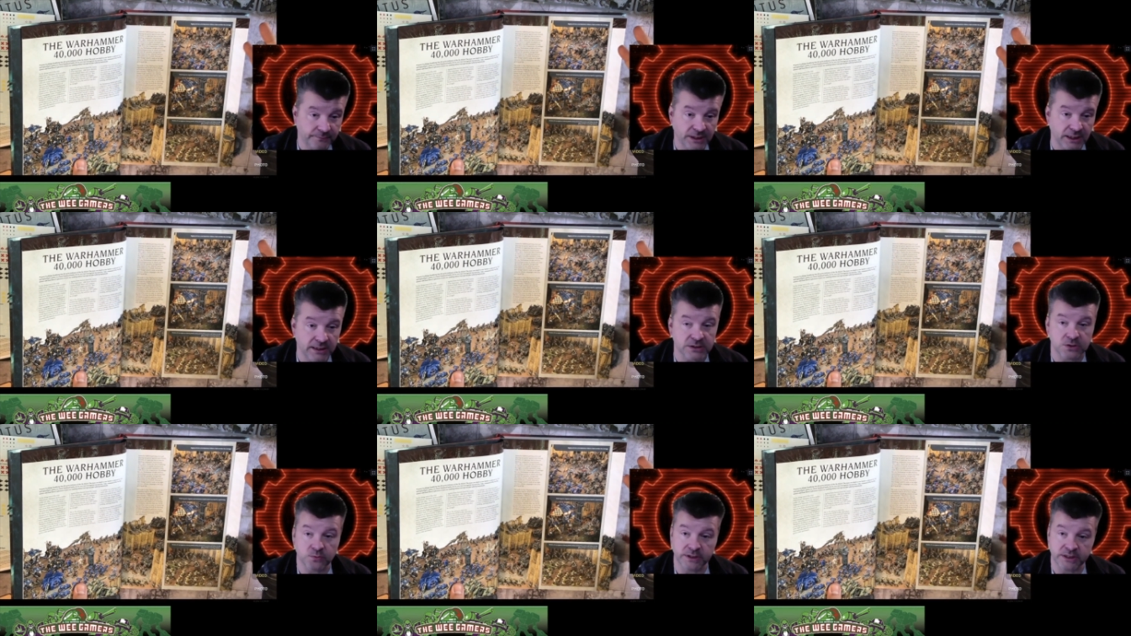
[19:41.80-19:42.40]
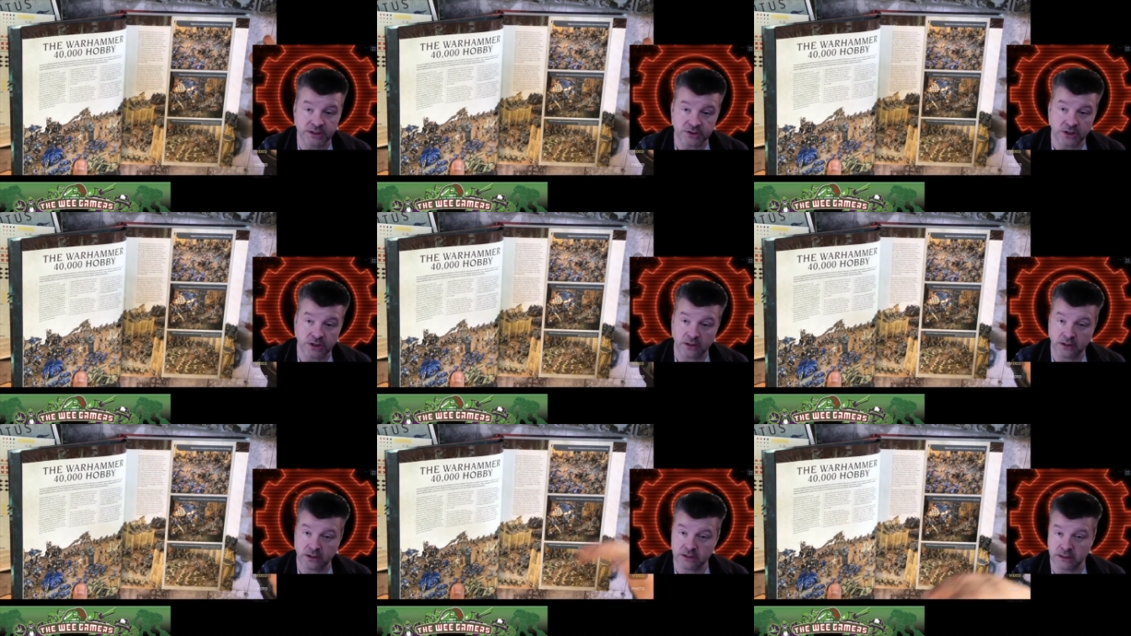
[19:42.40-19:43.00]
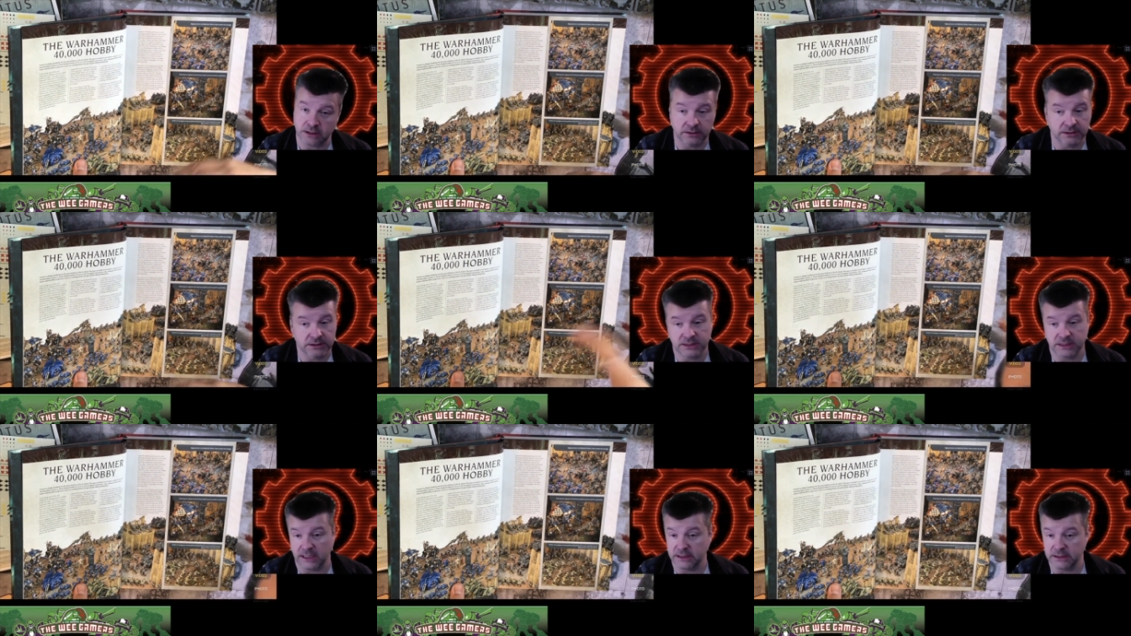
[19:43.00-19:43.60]
this is where you start because it
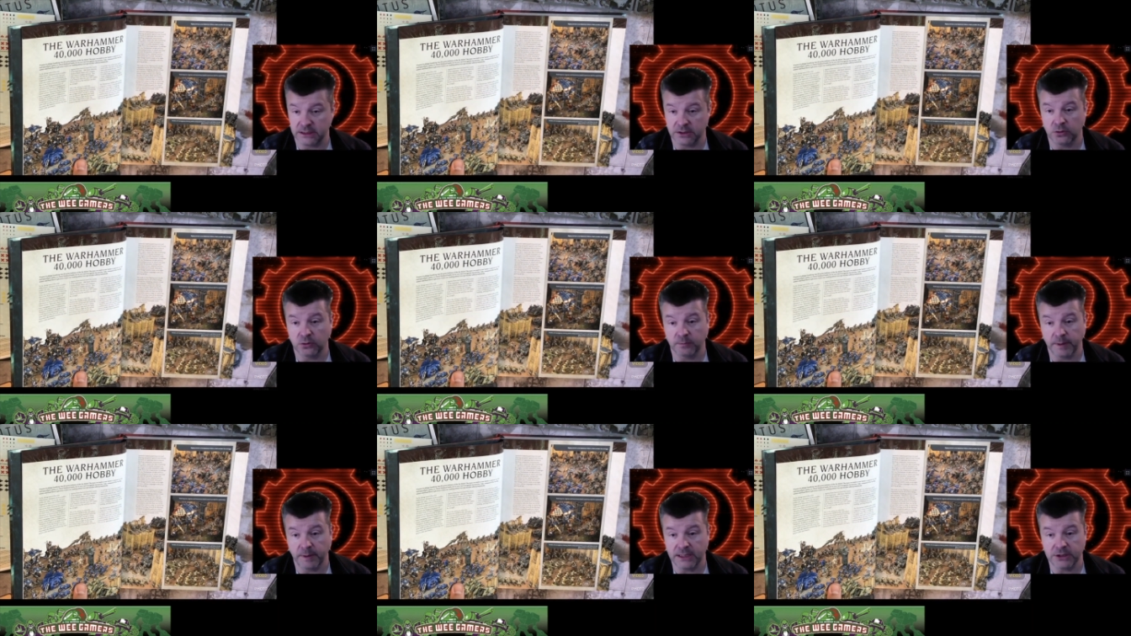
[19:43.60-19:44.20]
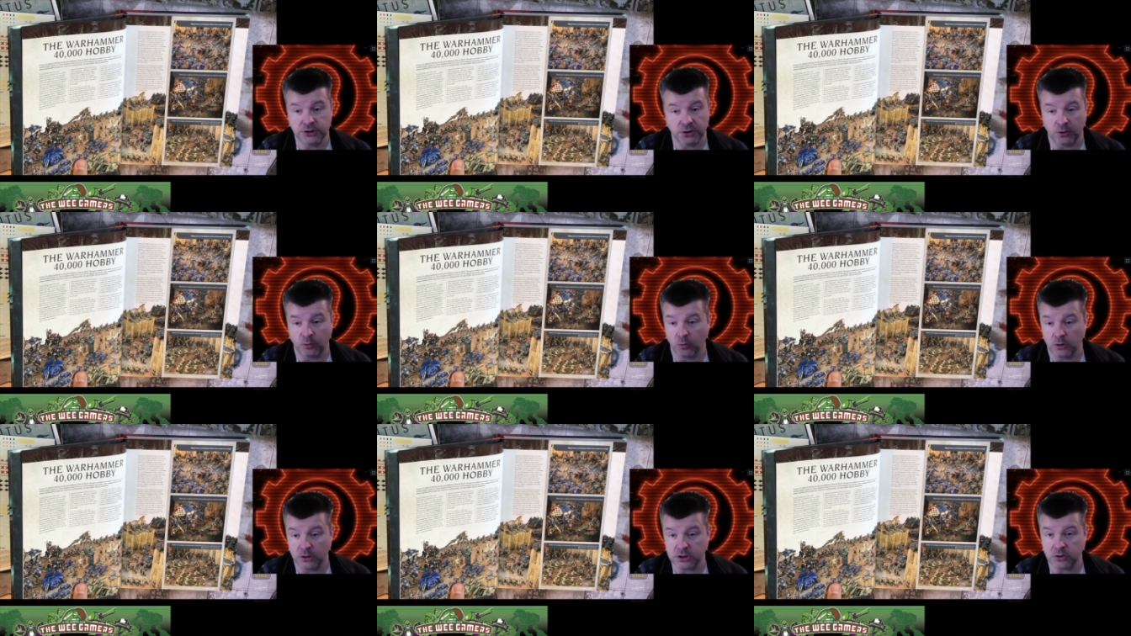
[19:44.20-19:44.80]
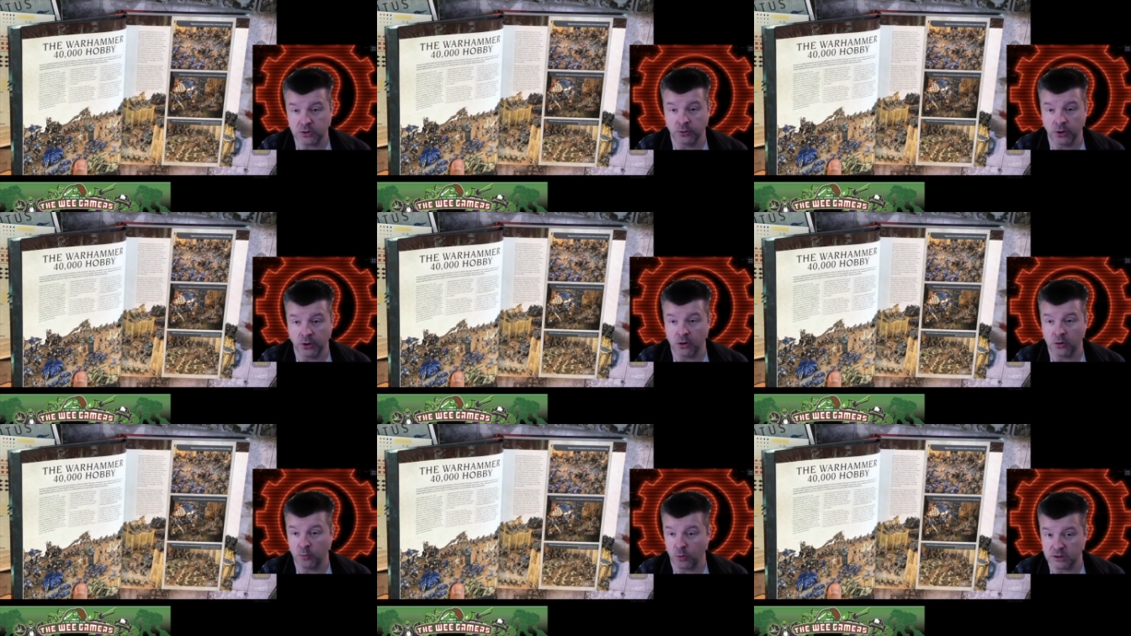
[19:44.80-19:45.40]
sells you the whole pitch on what's going
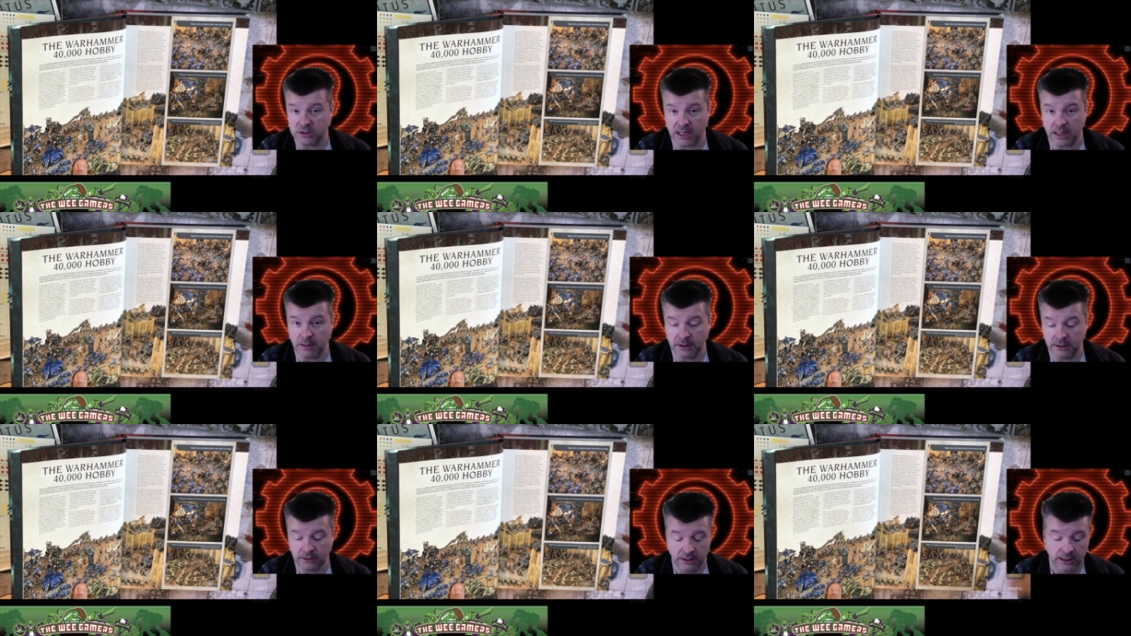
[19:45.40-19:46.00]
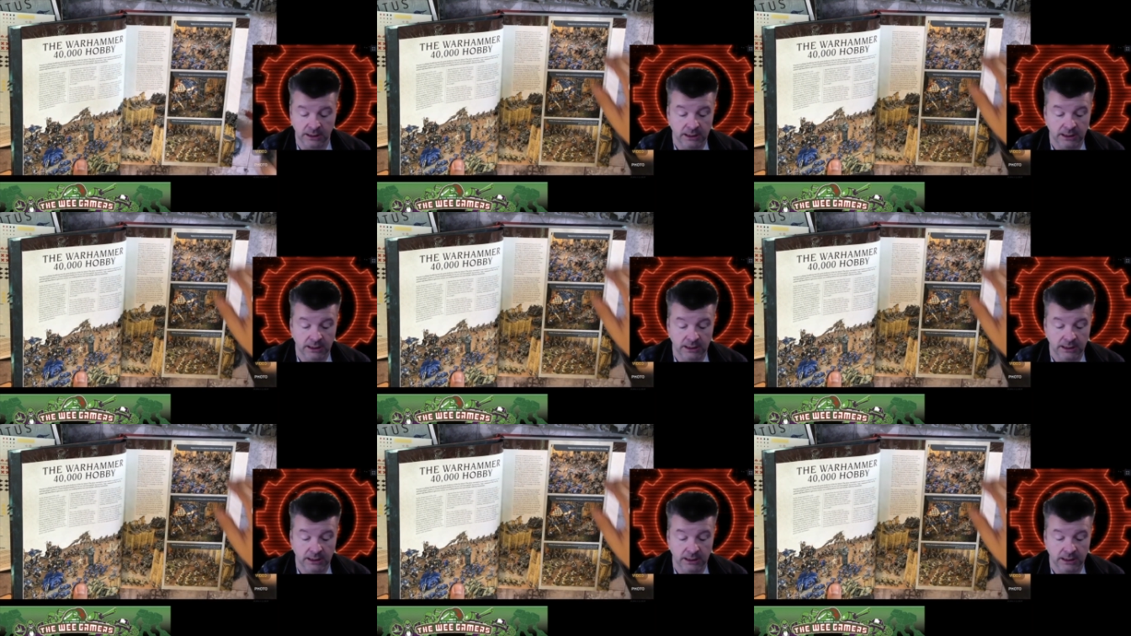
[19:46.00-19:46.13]
on and what's happening